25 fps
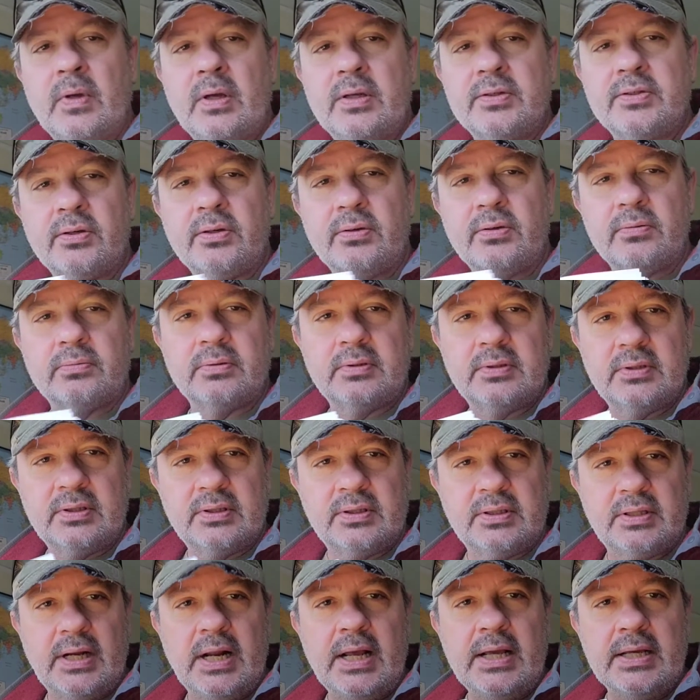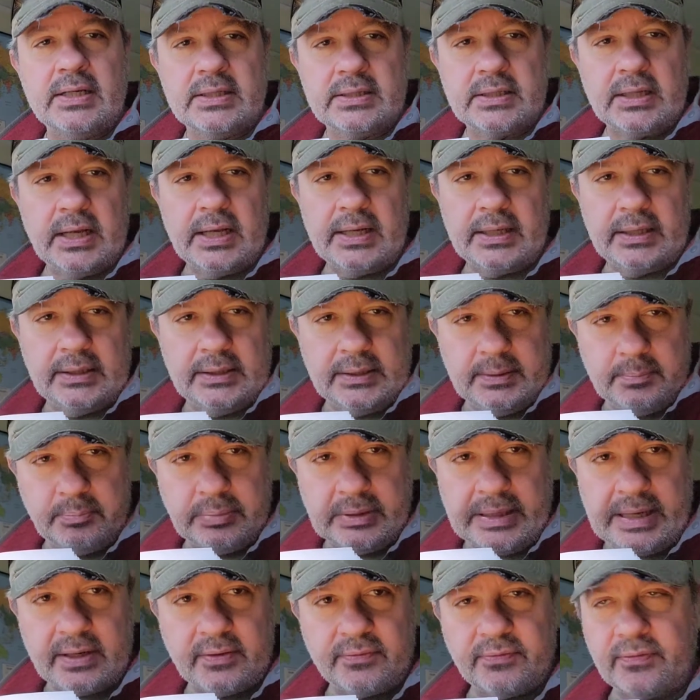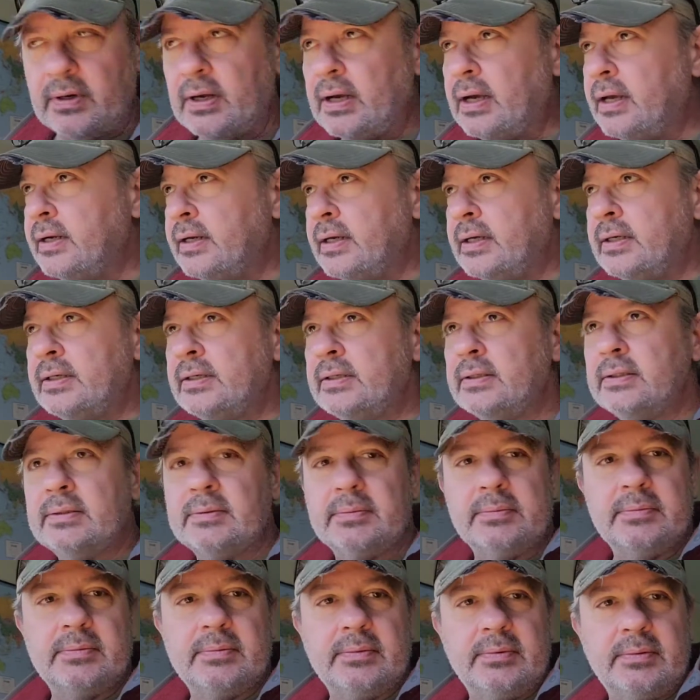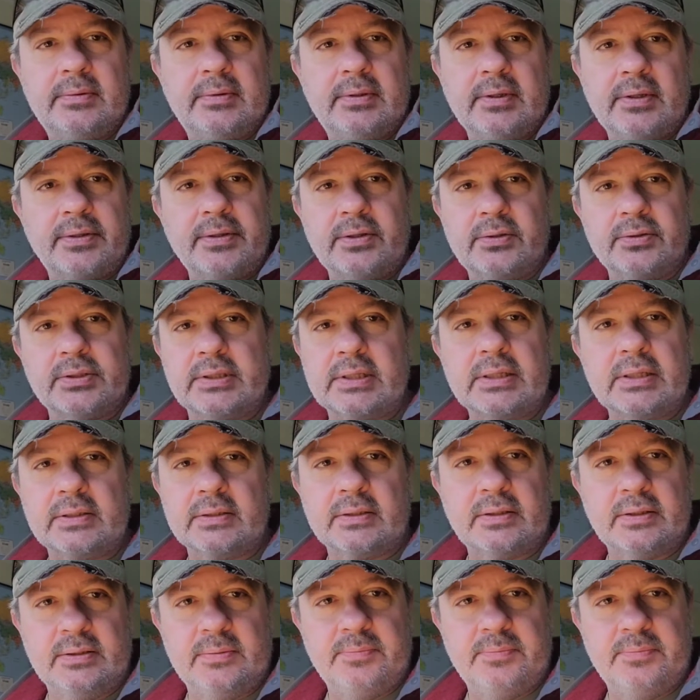So, today is like Black Friday the 13th.